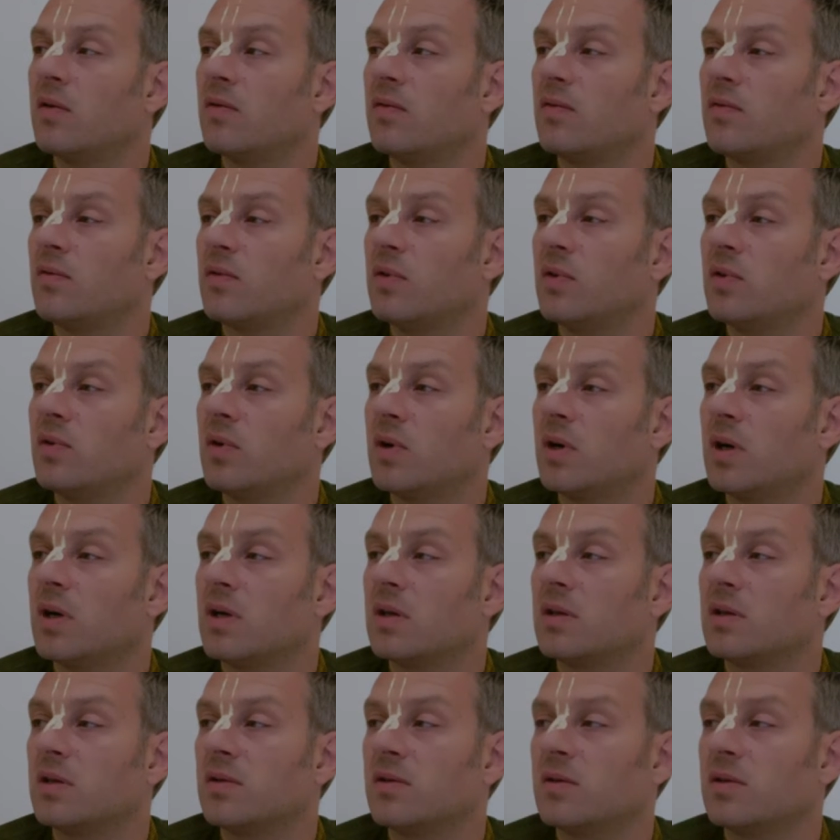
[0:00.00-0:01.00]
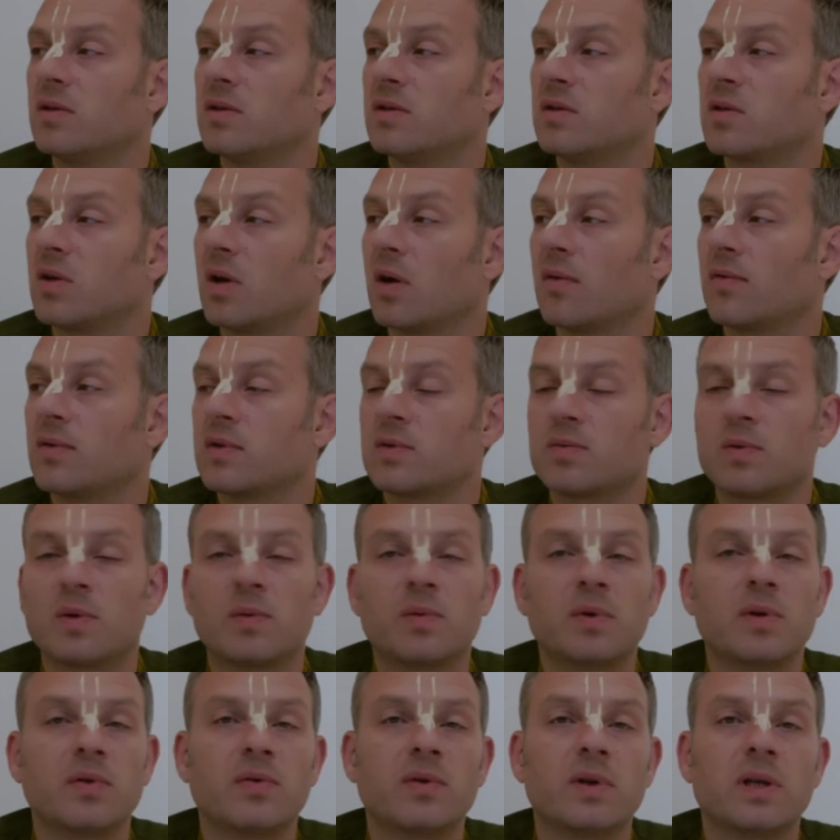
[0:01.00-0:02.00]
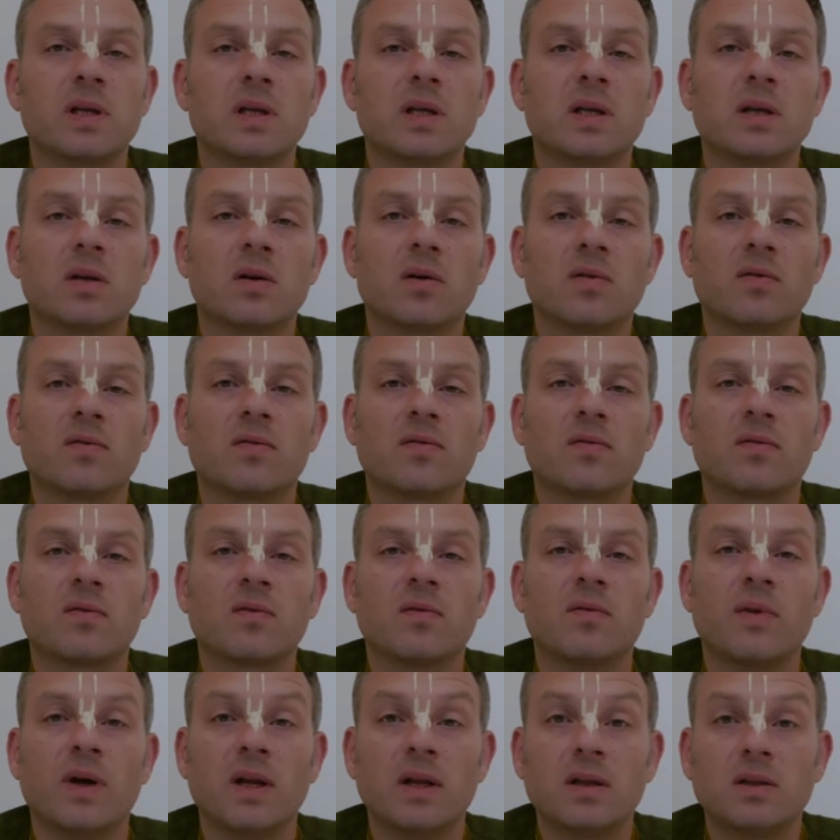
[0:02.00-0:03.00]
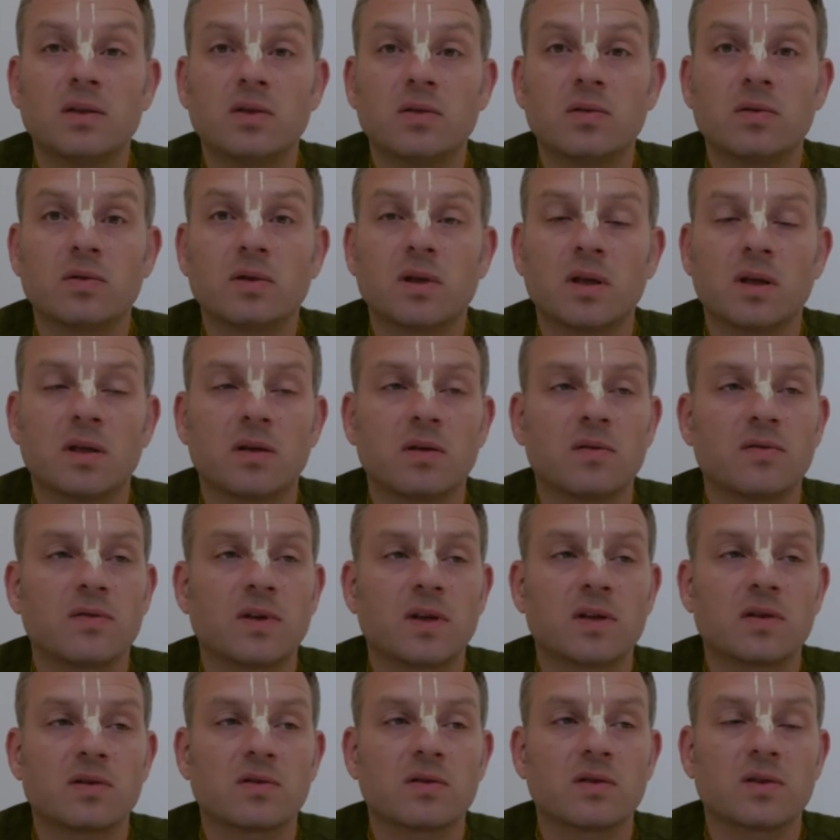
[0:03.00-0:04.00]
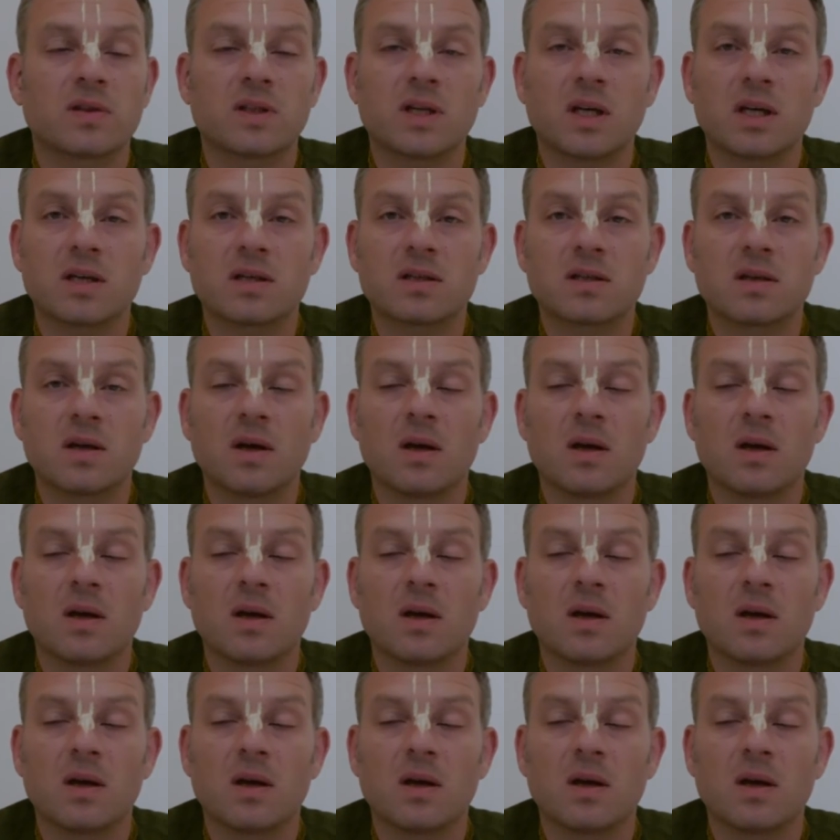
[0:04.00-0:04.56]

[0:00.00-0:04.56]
the service will be really of value and of success.